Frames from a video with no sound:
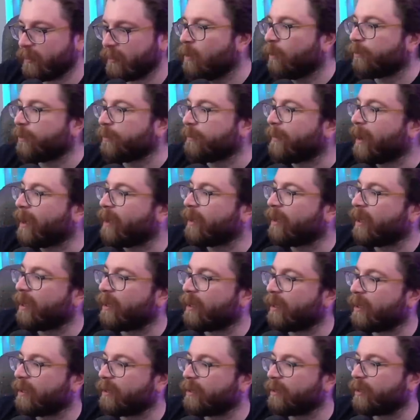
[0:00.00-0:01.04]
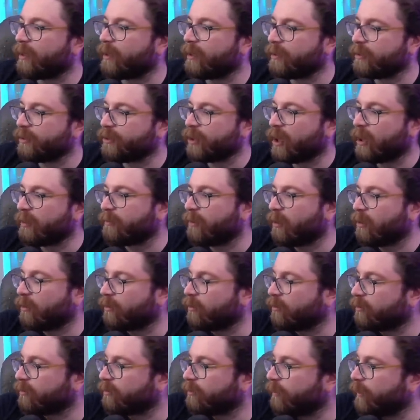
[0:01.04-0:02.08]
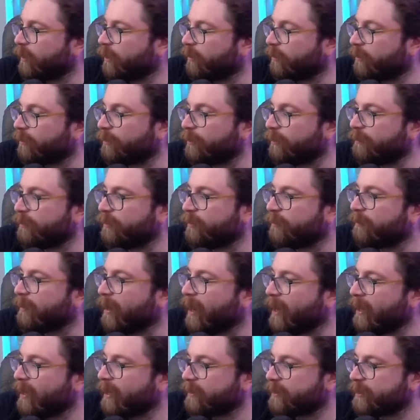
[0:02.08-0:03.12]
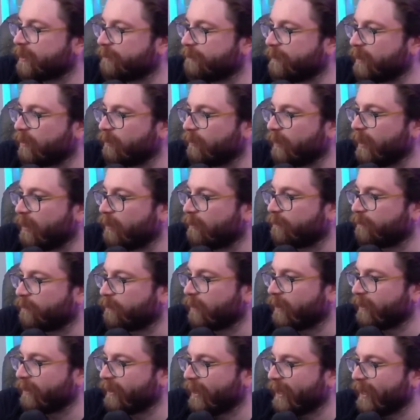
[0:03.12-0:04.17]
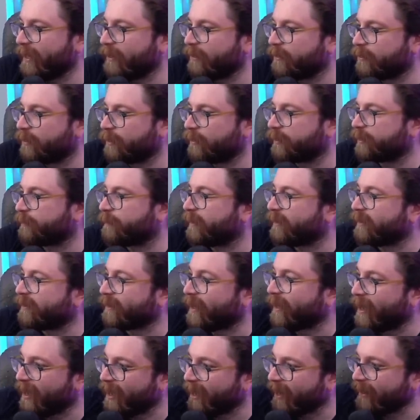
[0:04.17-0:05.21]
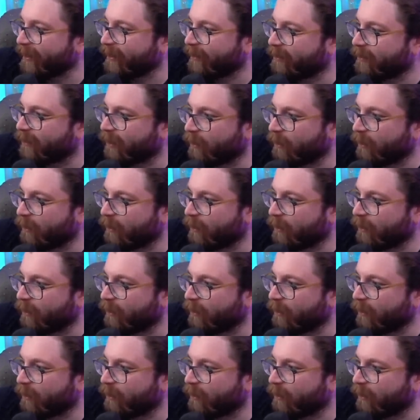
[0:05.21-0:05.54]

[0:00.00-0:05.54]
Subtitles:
Well, the Jean-Paul Queller, the Mayans have been around for like ages, but at the height,